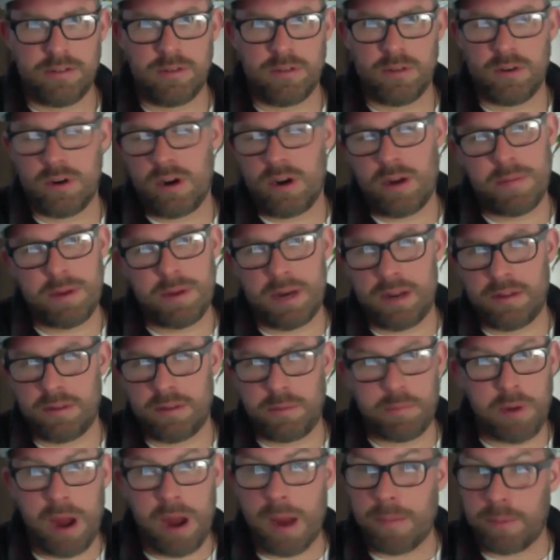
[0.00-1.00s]
or I mean, the
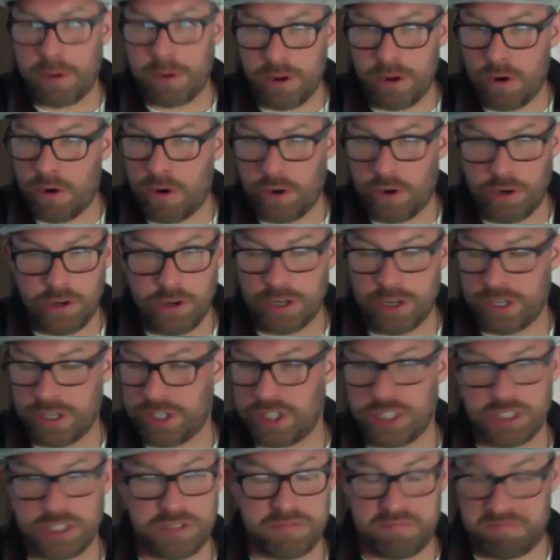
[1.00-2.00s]
property owner could have
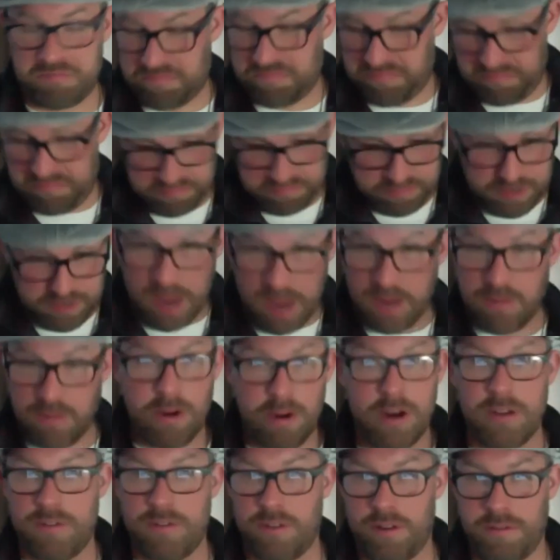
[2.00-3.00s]
just gotten
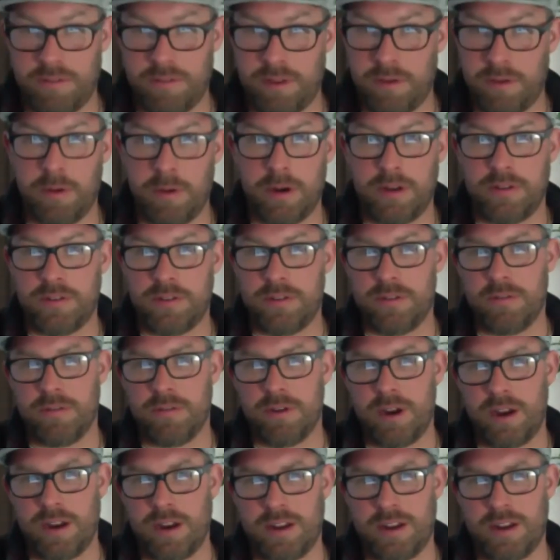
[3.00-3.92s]
rid of it if they wanted to, right?